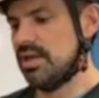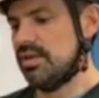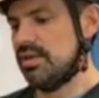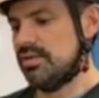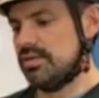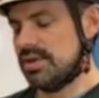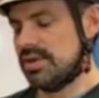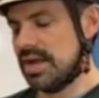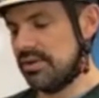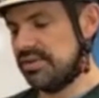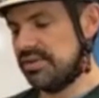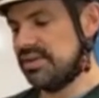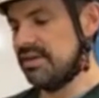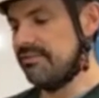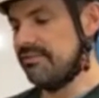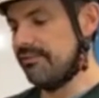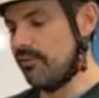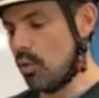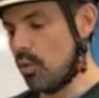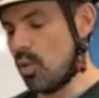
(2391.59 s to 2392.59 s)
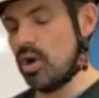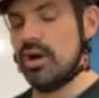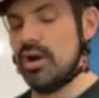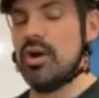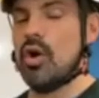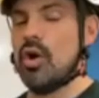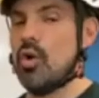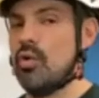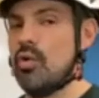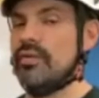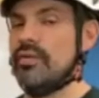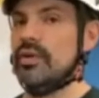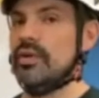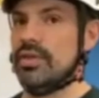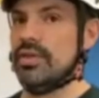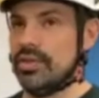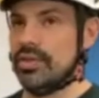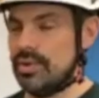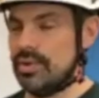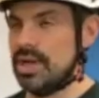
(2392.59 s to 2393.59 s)
So now it's a four over
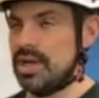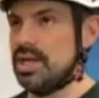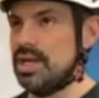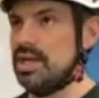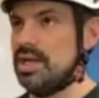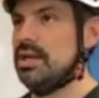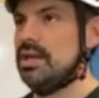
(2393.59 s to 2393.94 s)
three